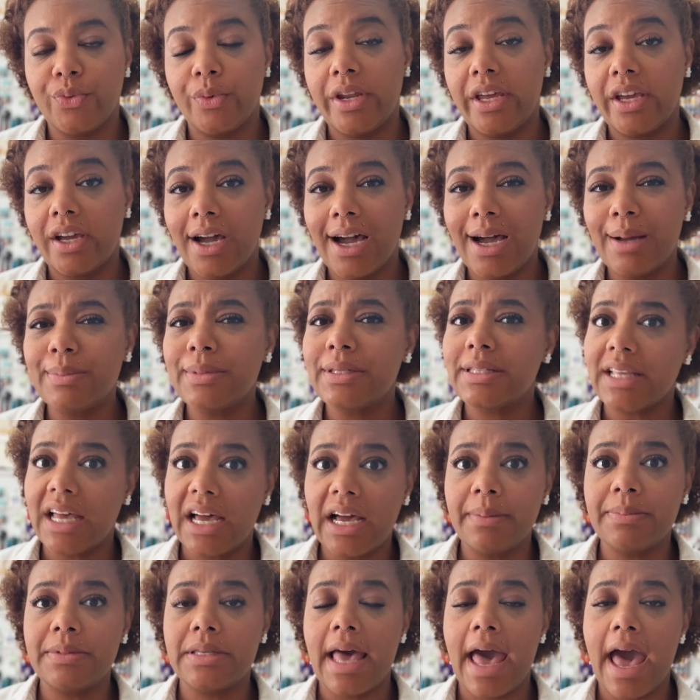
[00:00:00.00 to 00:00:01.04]
when it comes
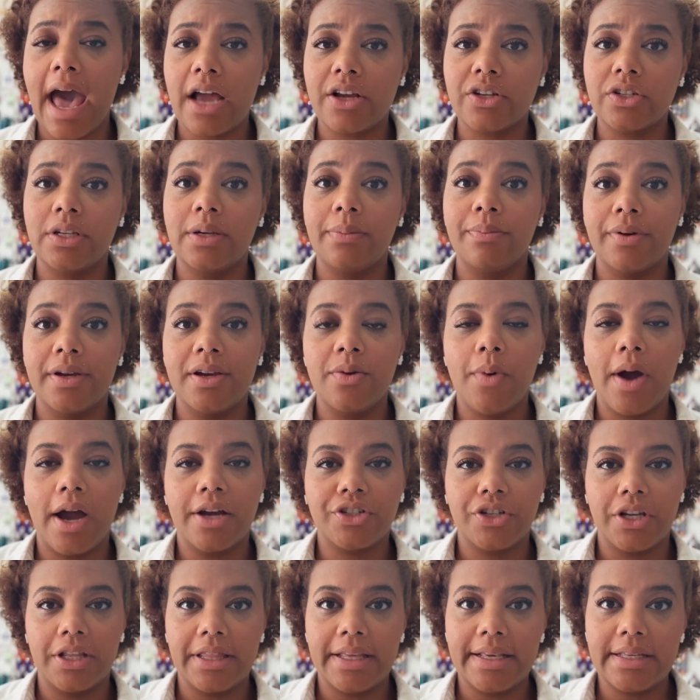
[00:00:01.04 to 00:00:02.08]
time to actually
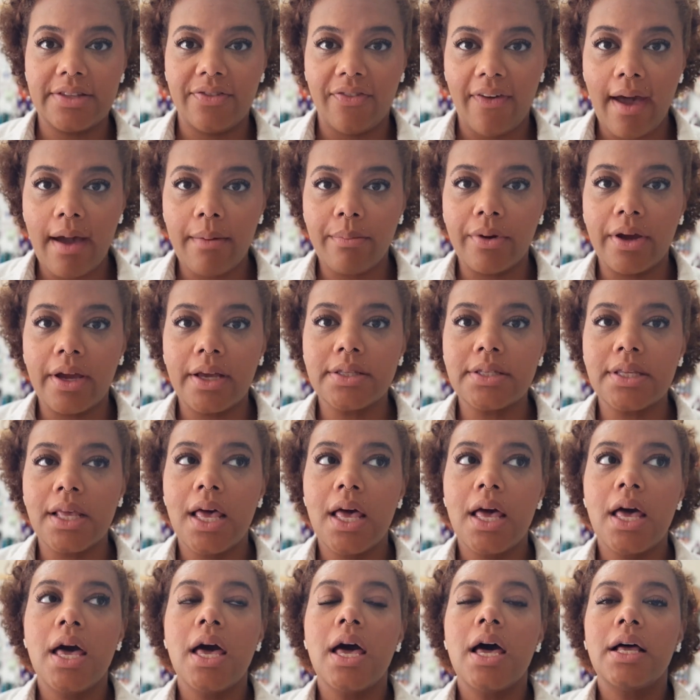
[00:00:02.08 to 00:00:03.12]
pre-washing these fabrics,
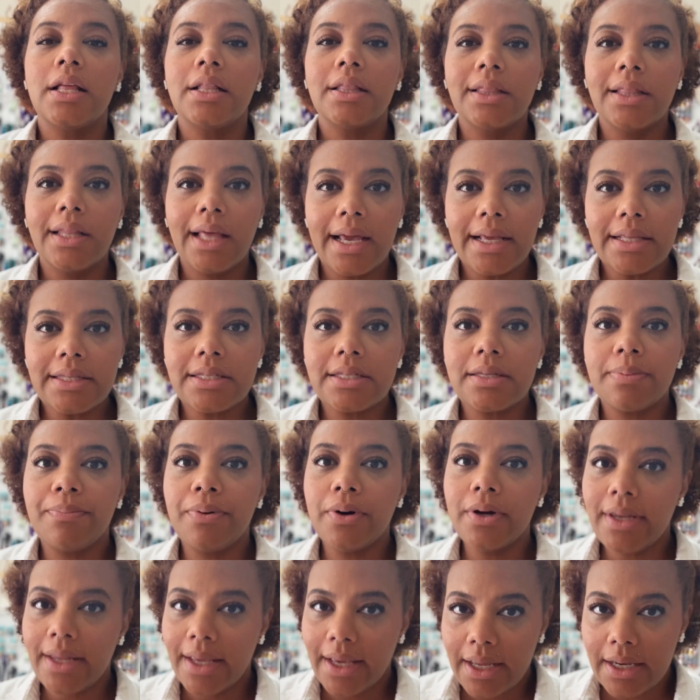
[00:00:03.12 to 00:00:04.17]
let's
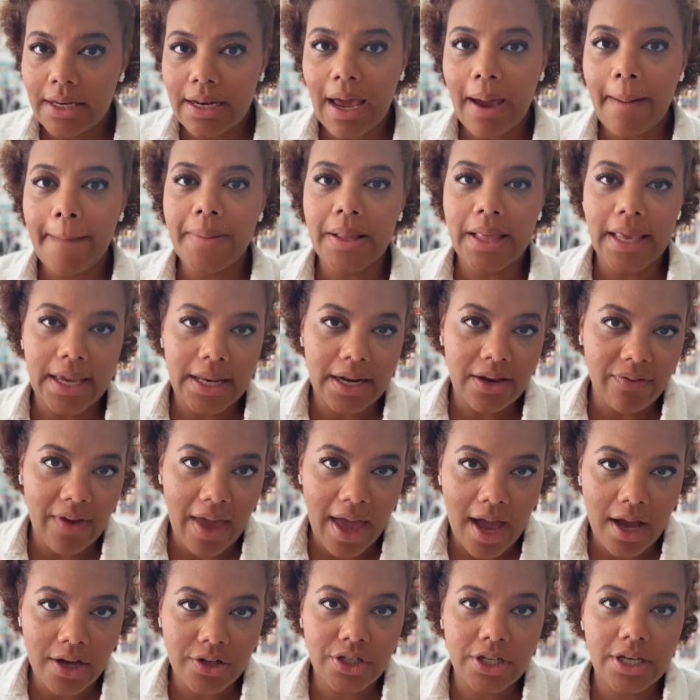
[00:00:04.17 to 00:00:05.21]
put in a plan of
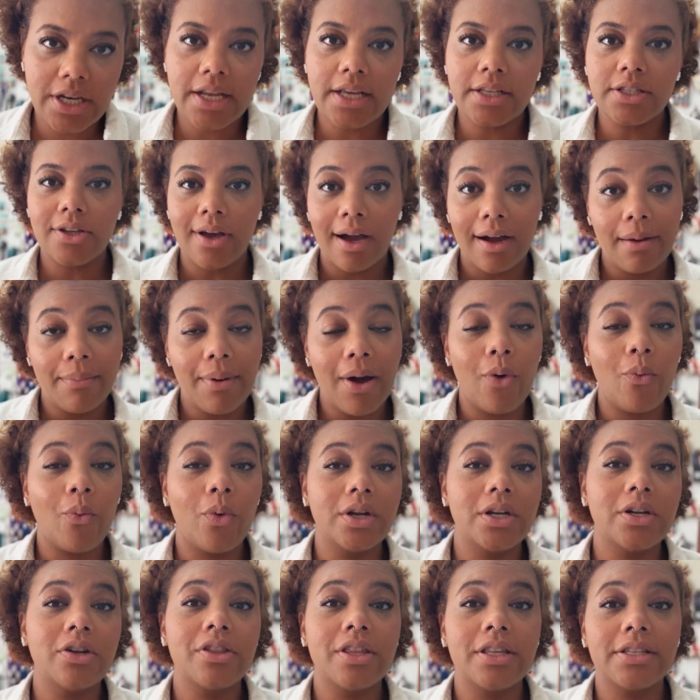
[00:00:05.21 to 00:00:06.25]
action and talk about
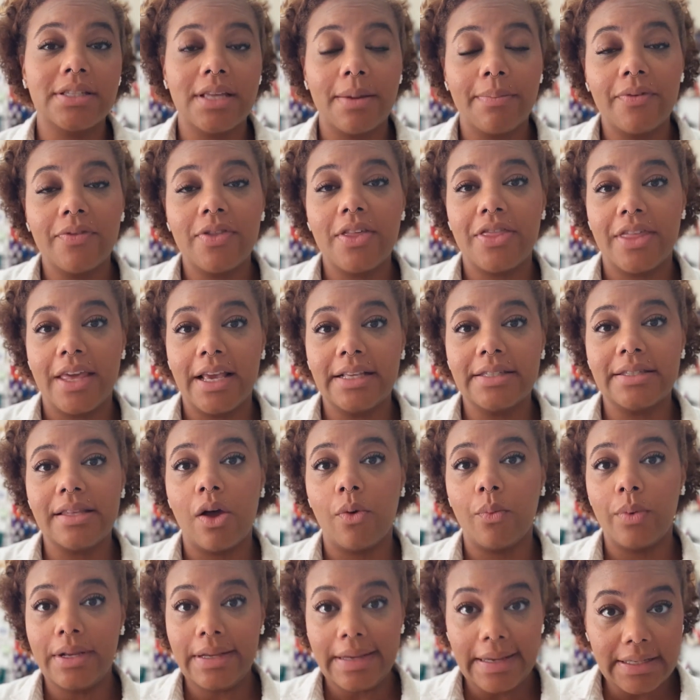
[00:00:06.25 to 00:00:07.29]
what are some of the things
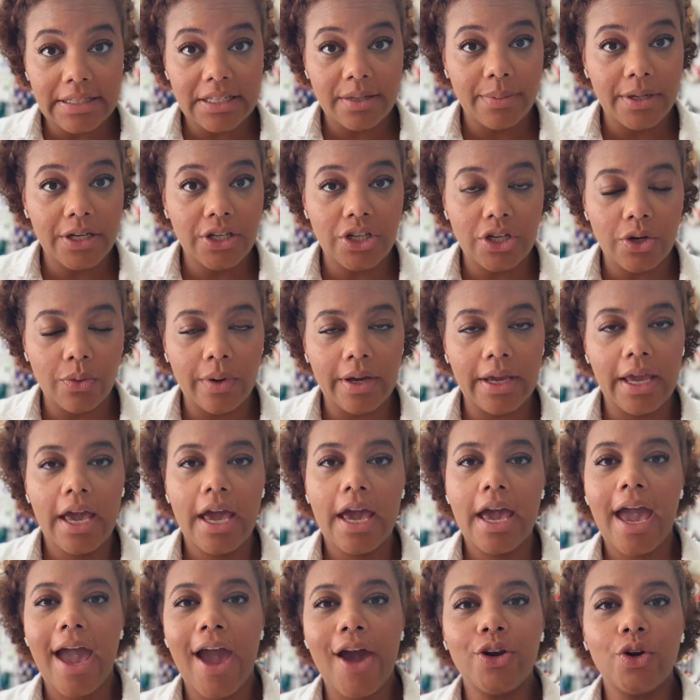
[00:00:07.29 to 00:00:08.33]
that we need to be doing
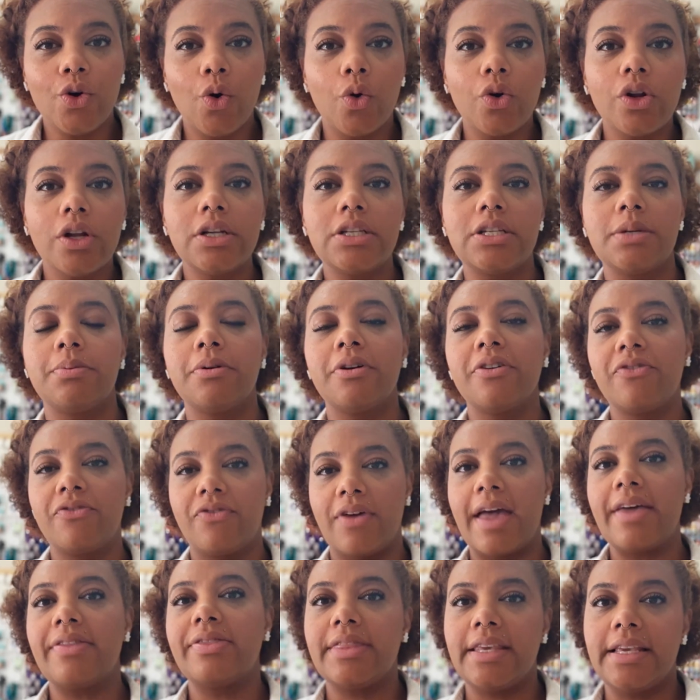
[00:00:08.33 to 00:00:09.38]
in order to
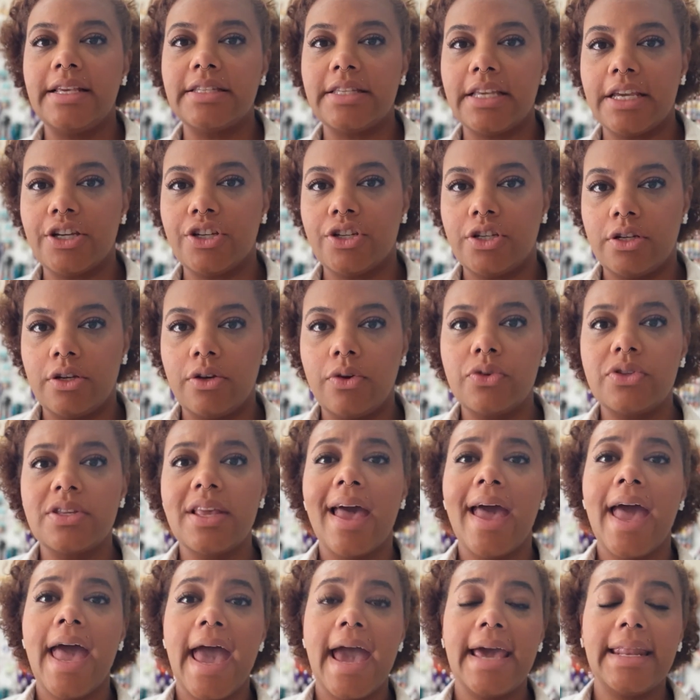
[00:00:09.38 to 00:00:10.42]
prevent these issues.
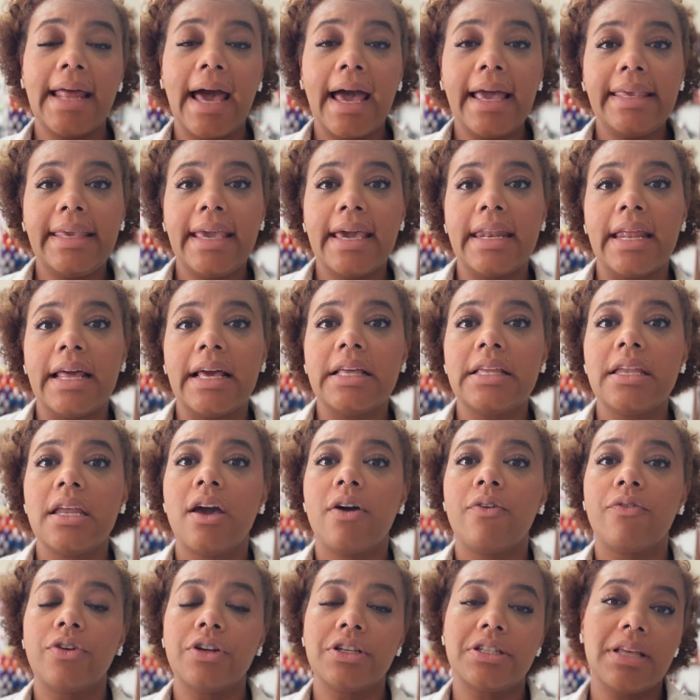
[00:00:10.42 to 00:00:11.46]
And I get it.
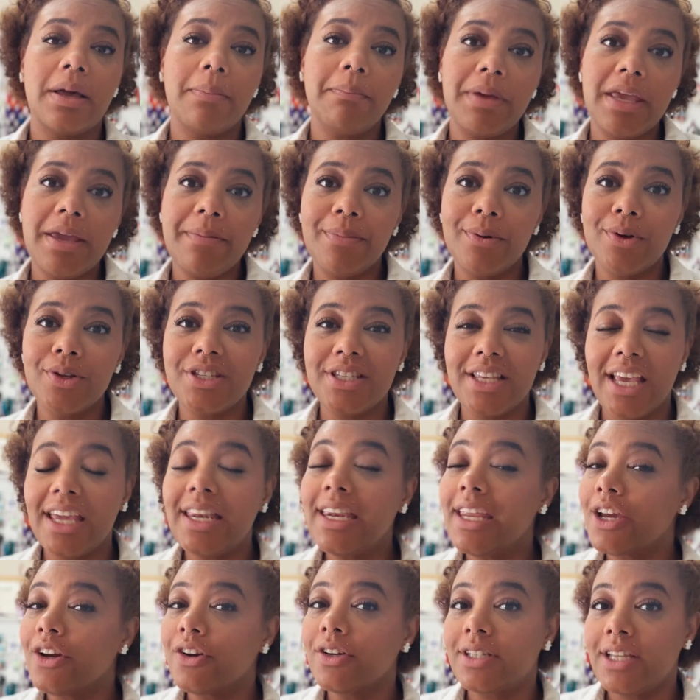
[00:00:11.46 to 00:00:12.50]
For some people,
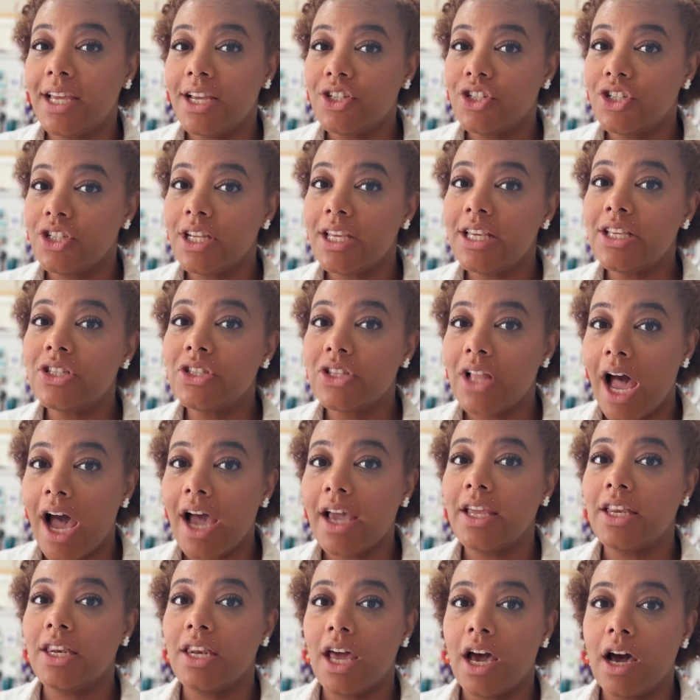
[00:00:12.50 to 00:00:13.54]
skin irritation is
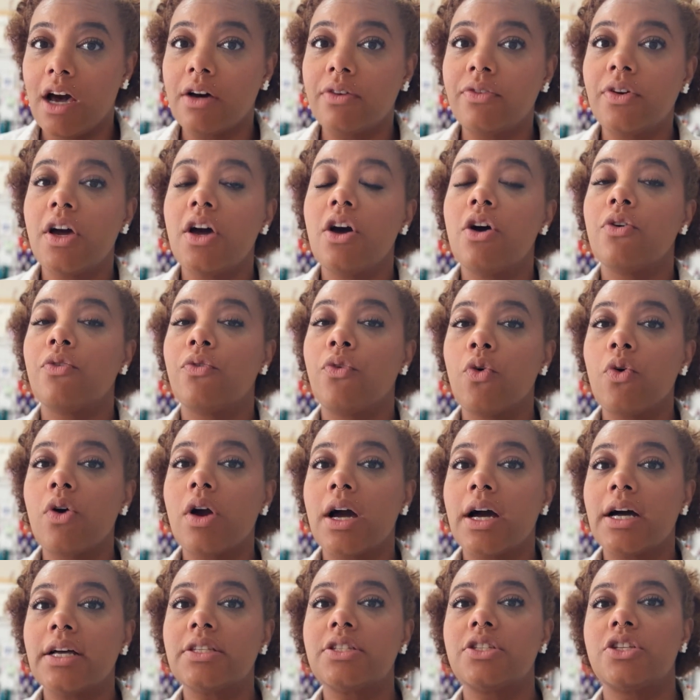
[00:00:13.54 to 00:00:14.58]
not enough for
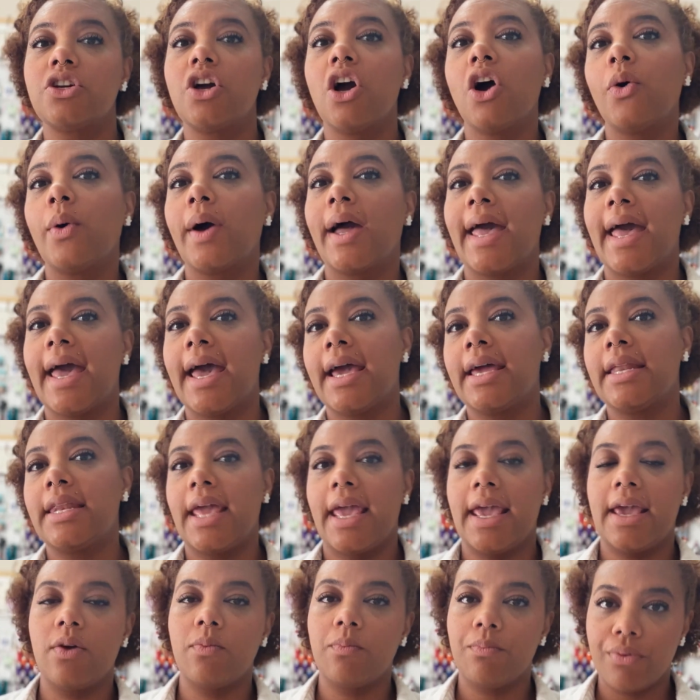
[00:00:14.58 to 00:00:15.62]
us to go ahead
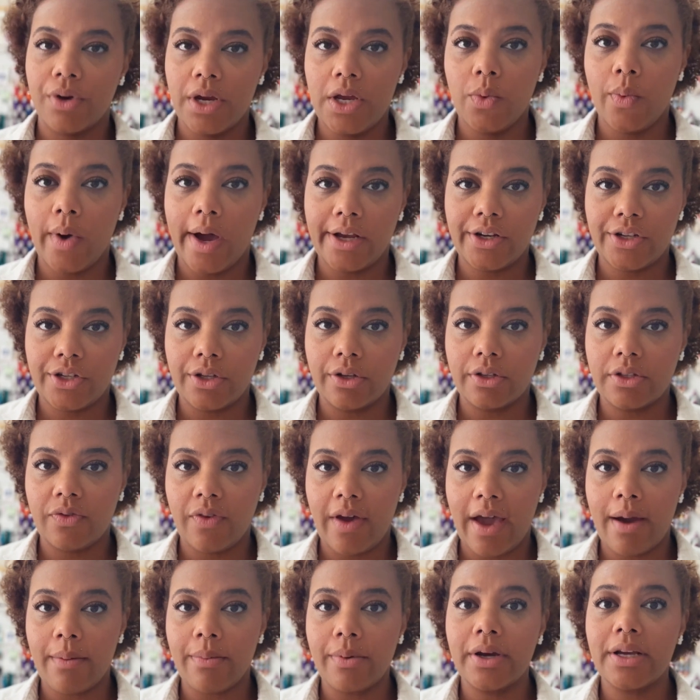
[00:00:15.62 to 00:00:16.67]
and pre-wash those
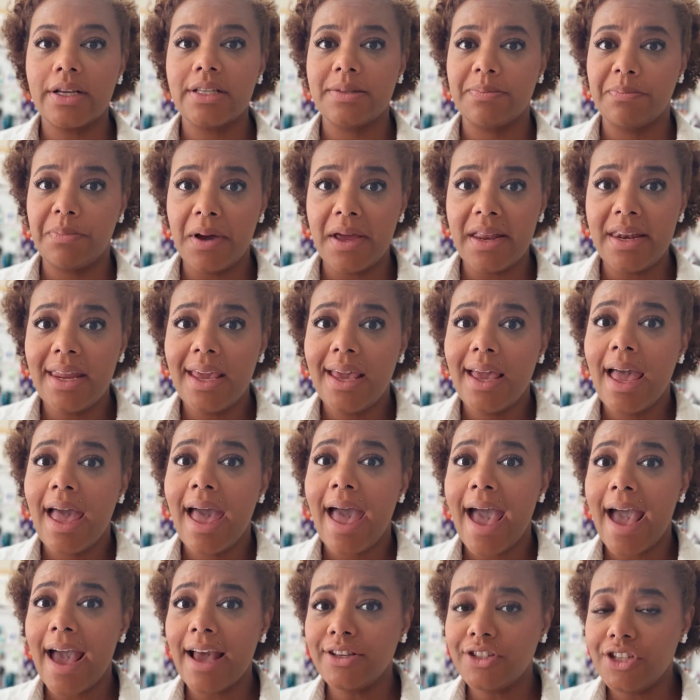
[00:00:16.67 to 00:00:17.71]
fabrics. But
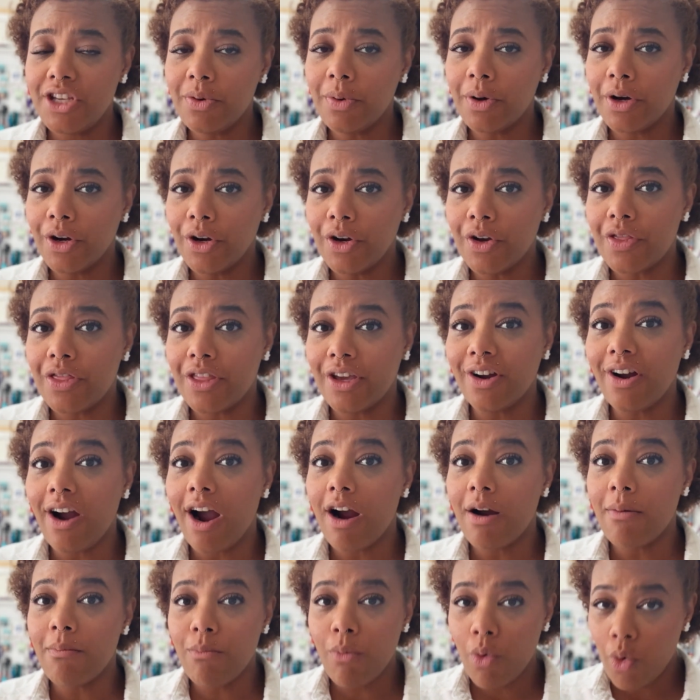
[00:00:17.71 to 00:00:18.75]
as you heard, there
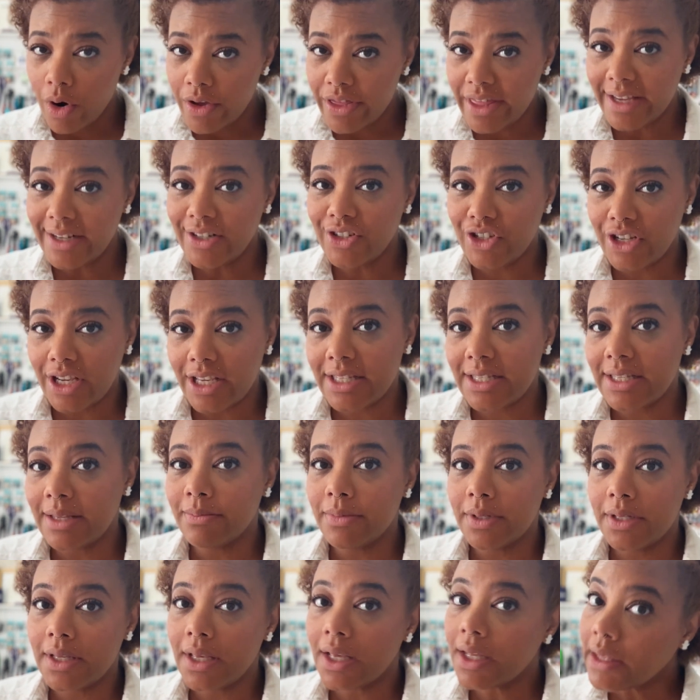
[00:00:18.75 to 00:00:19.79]
are more than just
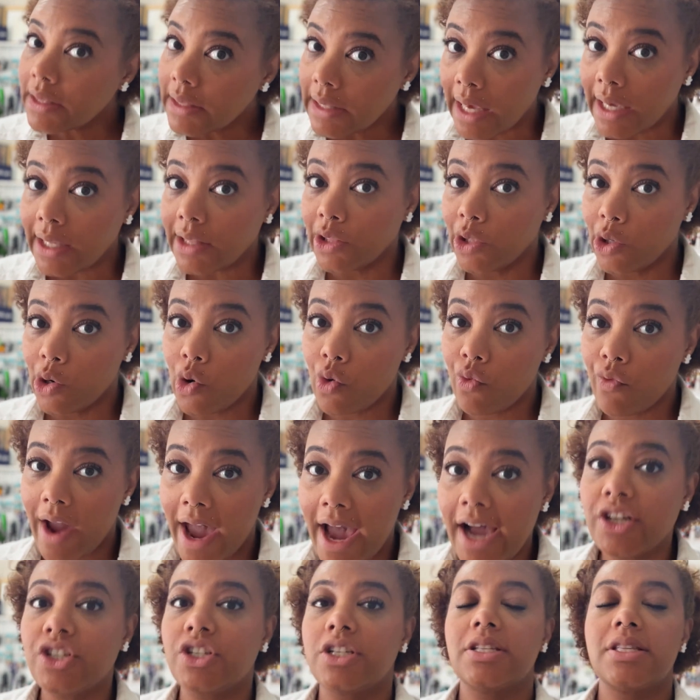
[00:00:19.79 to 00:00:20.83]
some like little
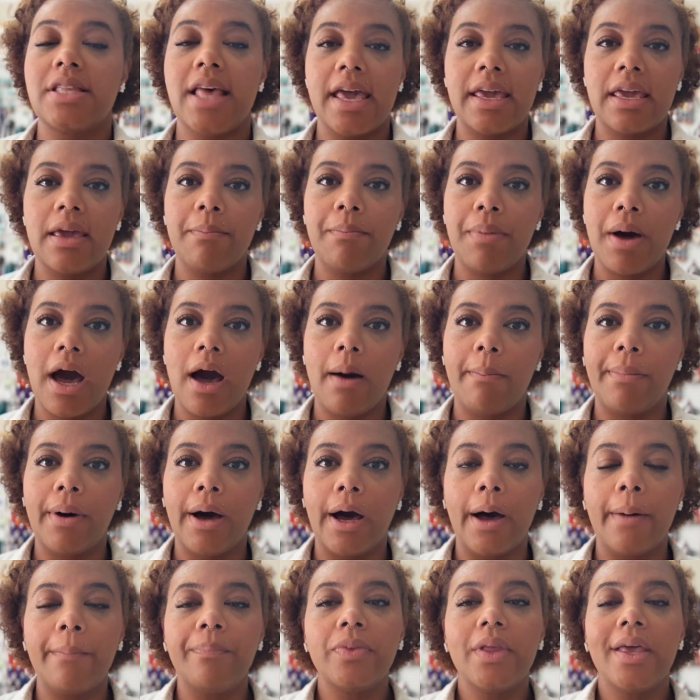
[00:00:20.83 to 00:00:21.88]
rashes that can pop
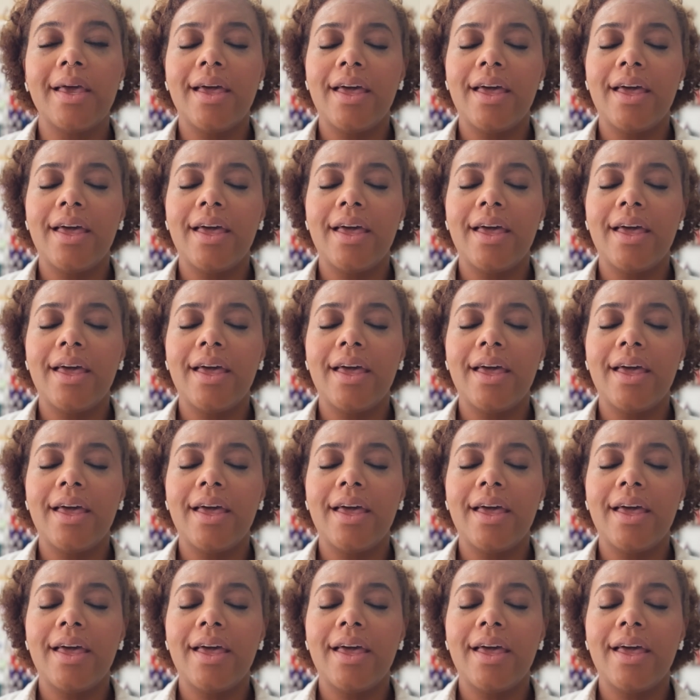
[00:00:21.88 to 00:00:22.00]
up.